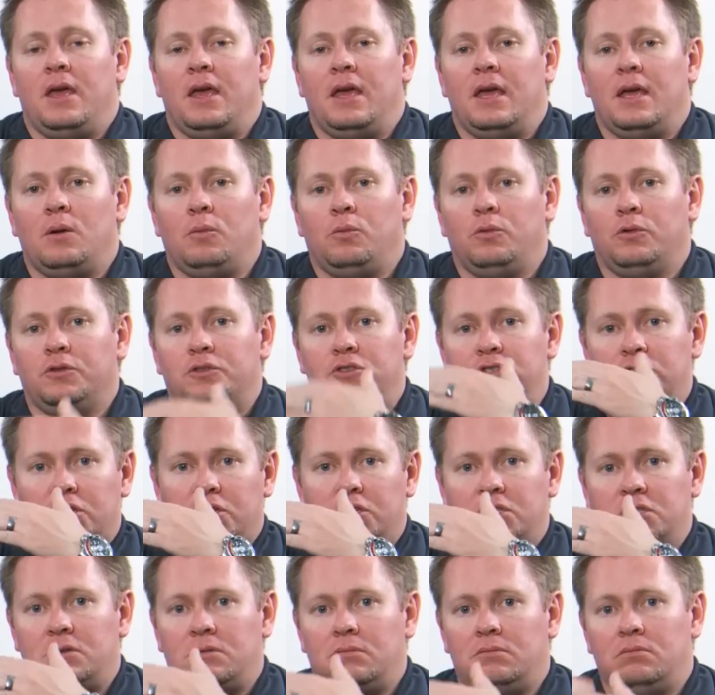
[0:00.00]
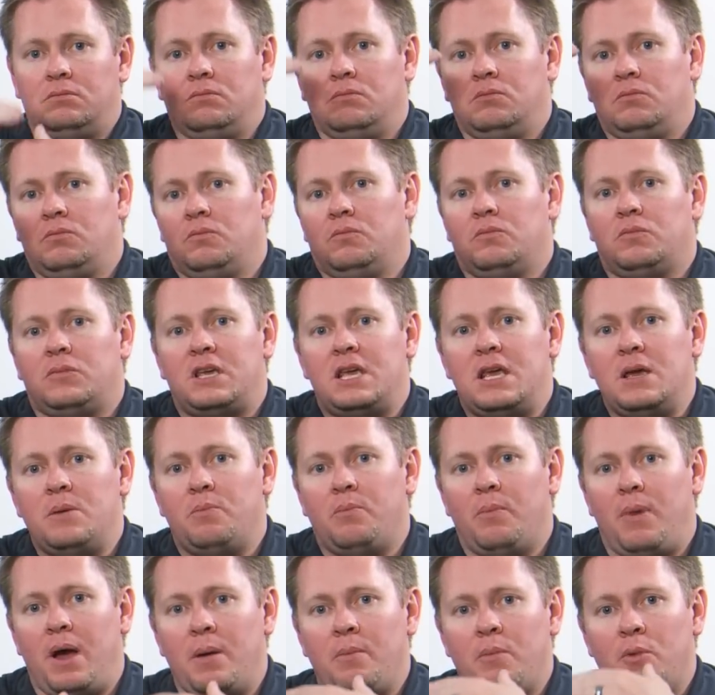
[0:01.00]
It will just
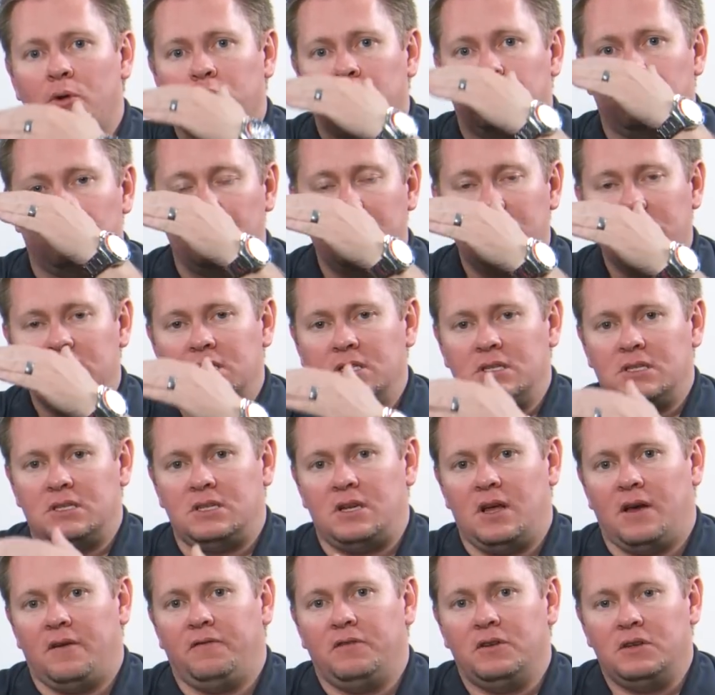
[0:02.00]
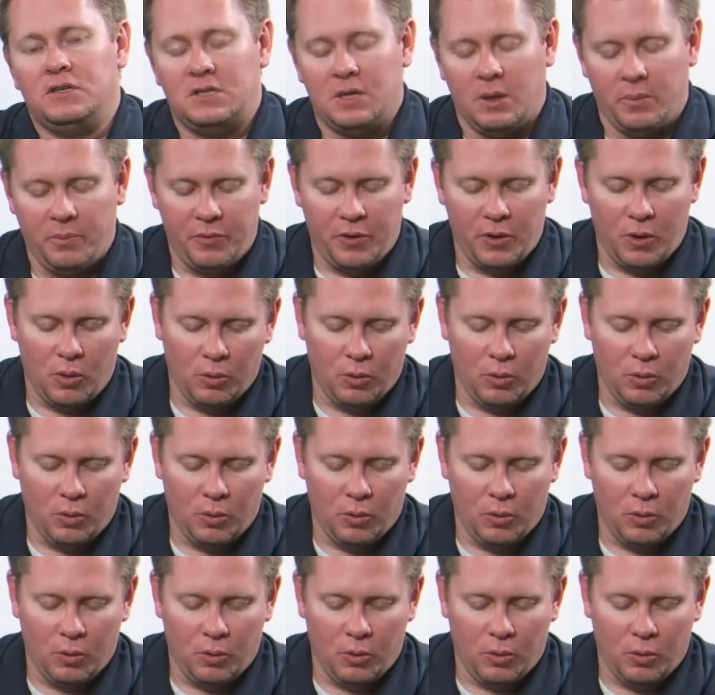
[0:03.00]
keep my most recent stuff and dump the